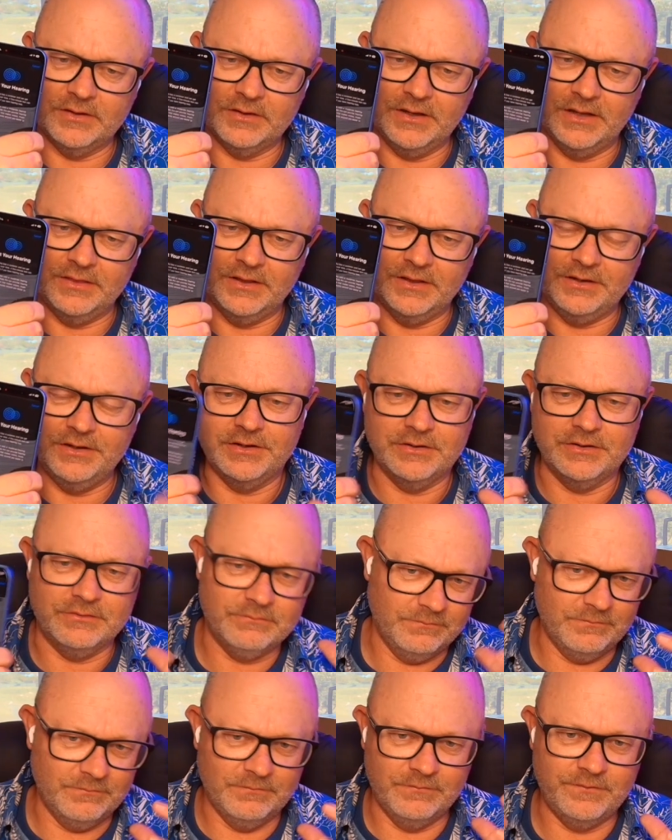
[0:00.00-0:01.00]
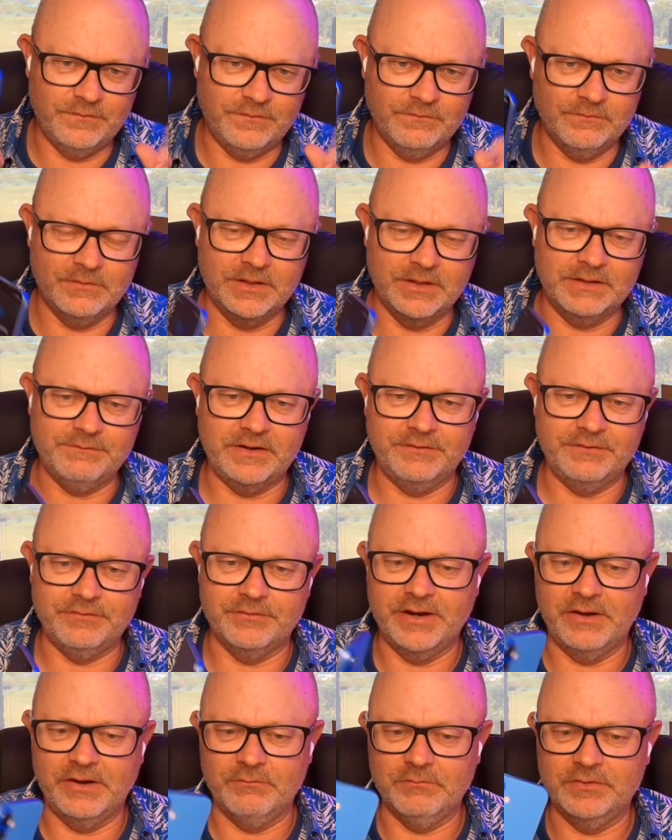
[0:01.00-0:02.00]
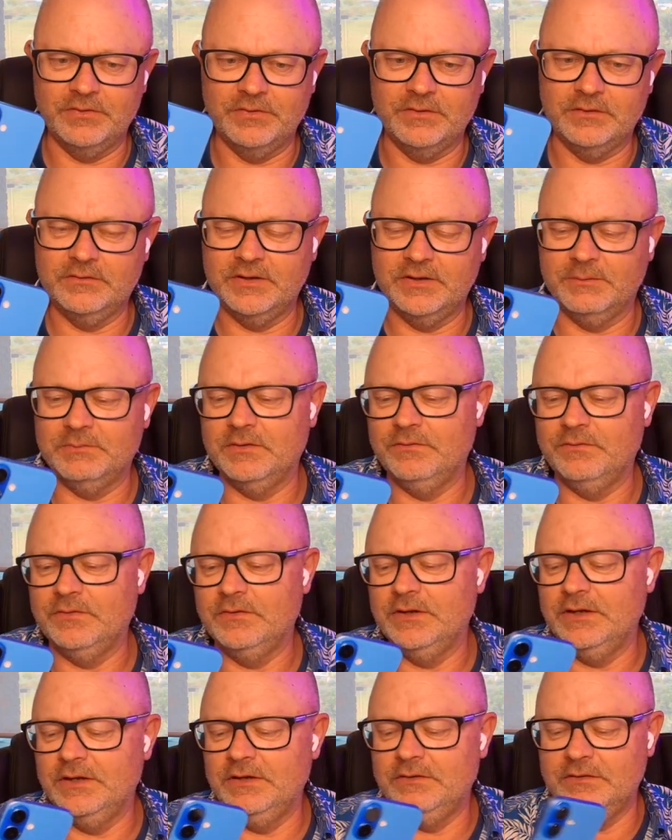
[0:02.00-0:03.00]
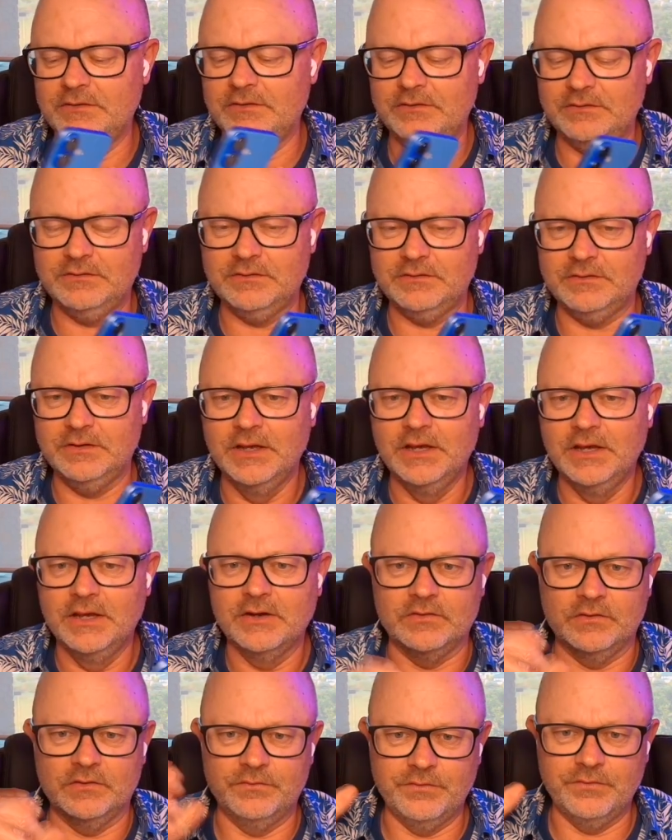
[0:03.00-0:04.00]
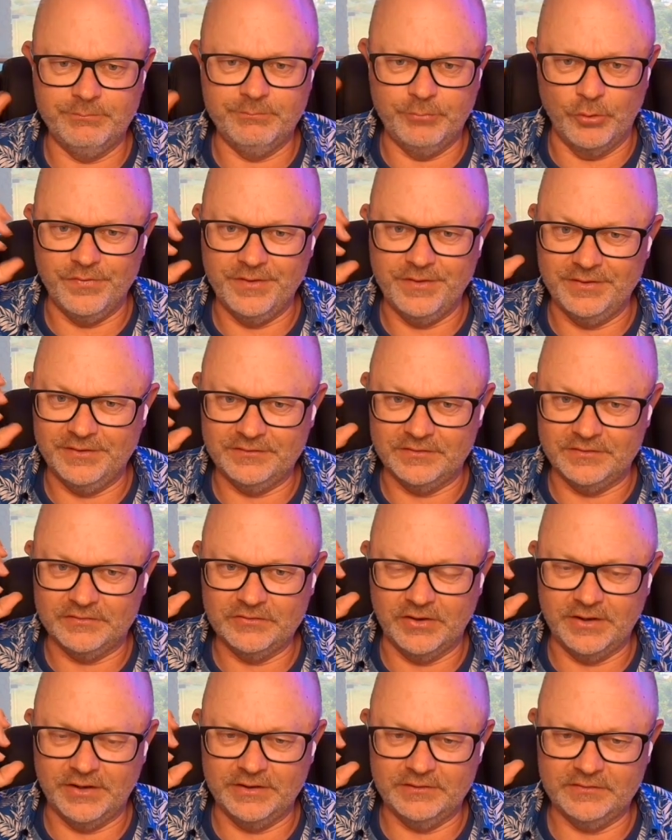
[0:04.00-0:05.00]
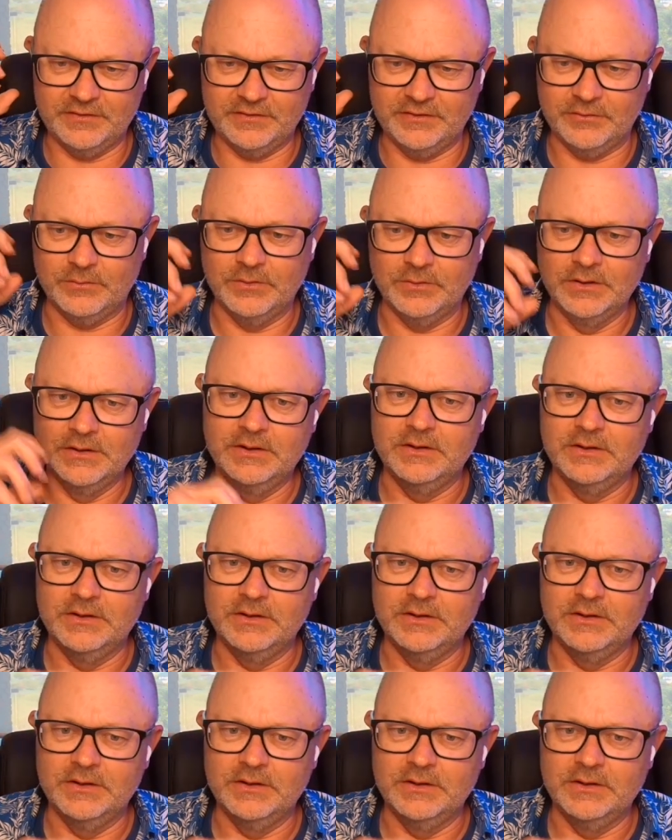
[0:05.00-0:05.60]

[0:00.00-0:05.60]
and then you can fluff around with the tips if you need to, because it's very important that there's a tight seal,